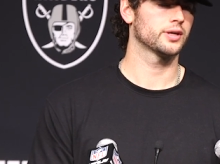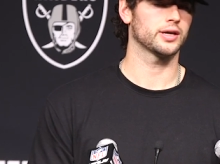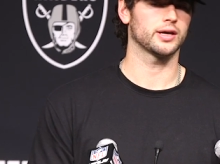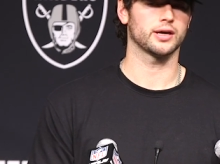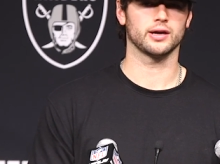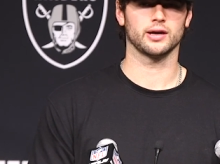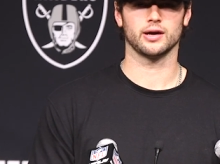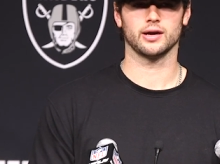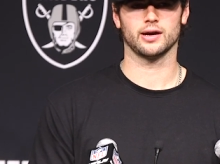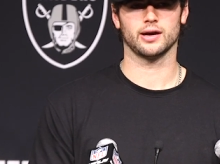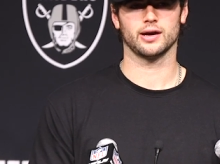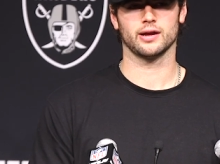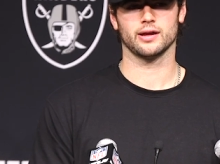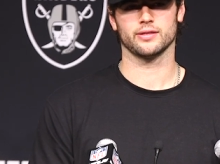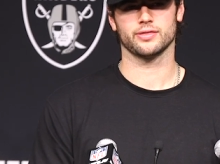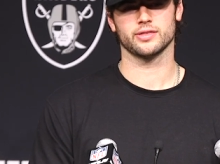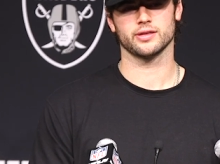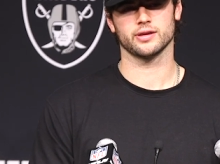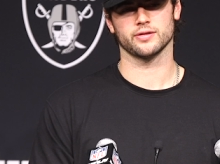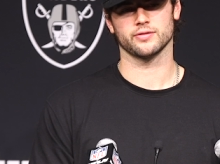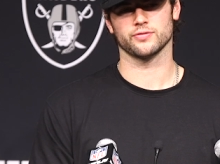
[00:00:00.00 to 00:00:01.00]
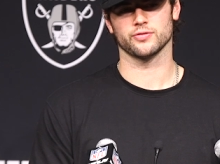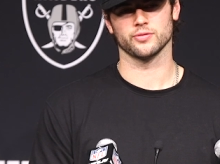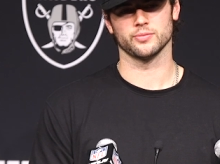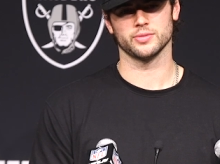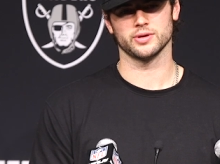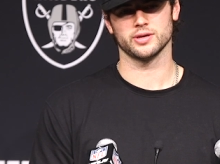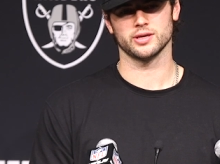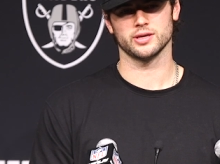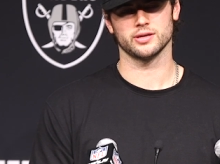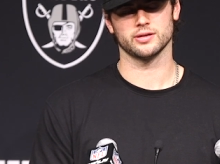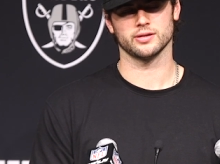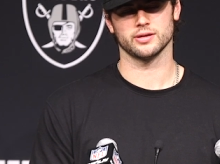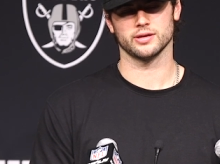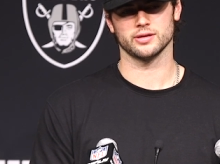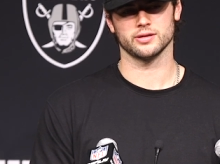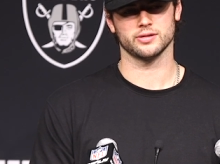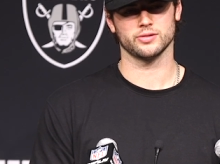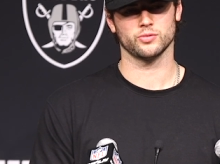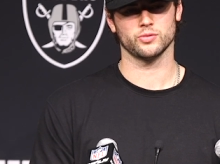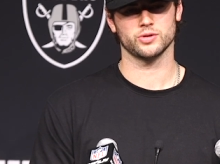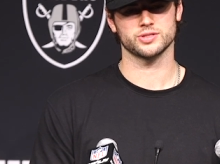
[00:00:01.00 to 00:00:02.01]
Yeah, I think for me,
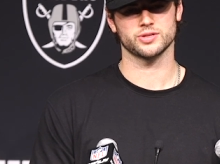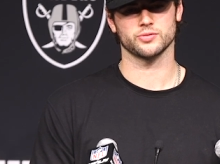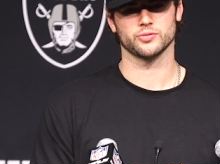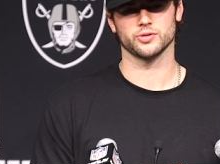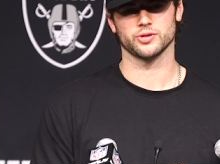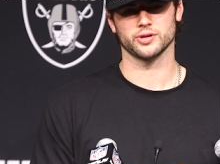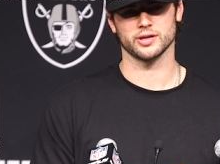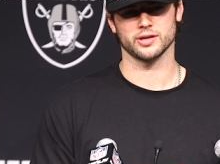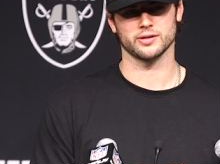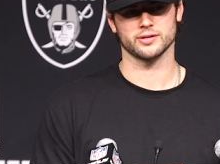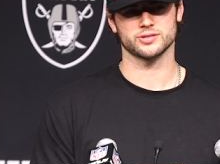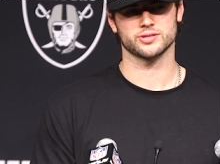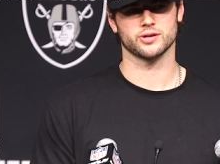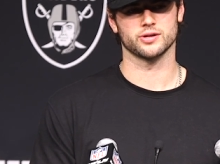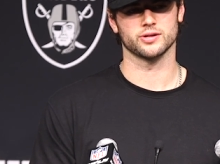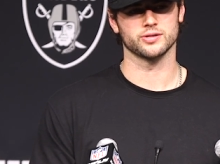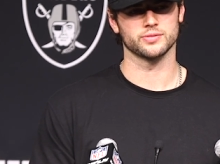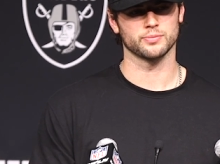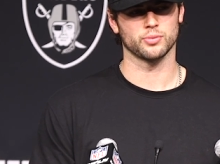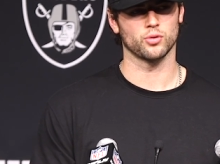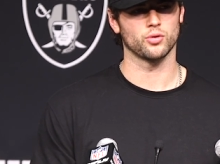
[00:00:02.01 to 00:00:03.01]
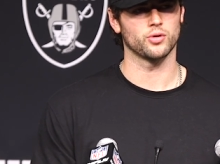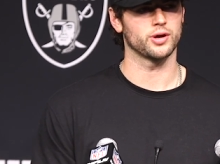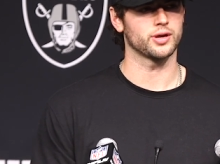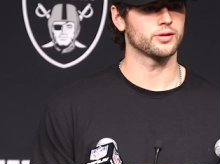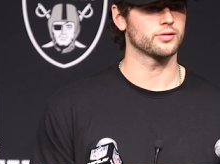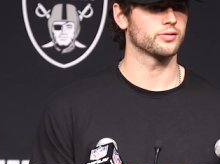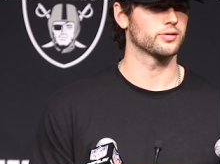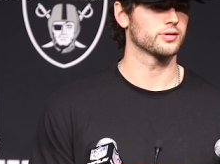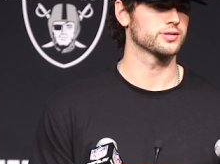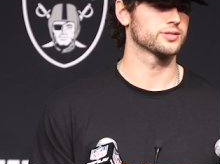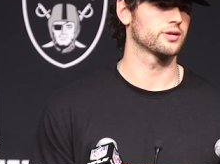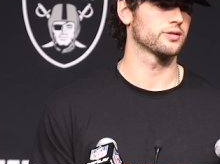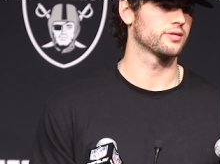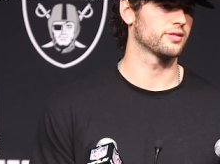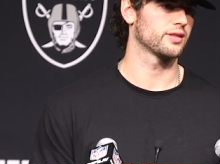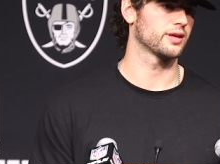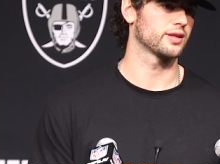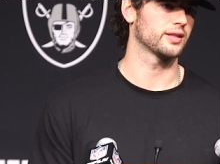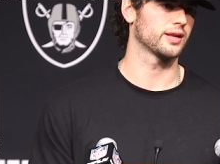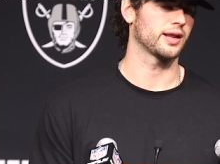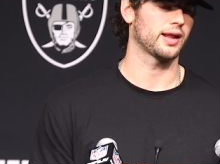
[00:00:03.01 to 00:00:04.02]
it wasn't really a certain point or a certain
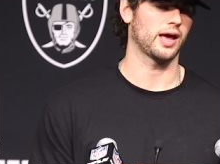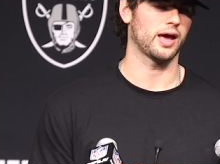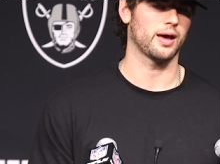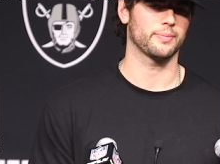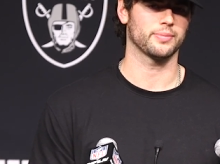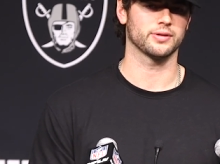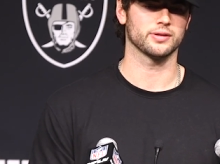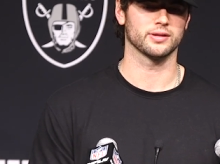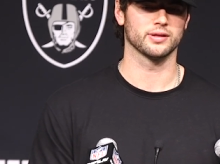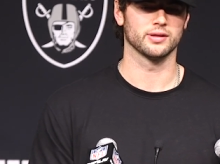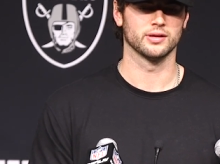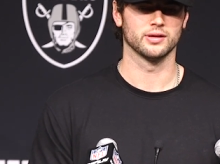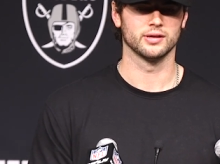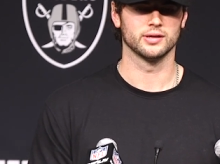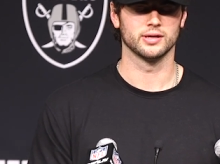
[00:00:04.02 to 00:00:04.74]
thing that had happened.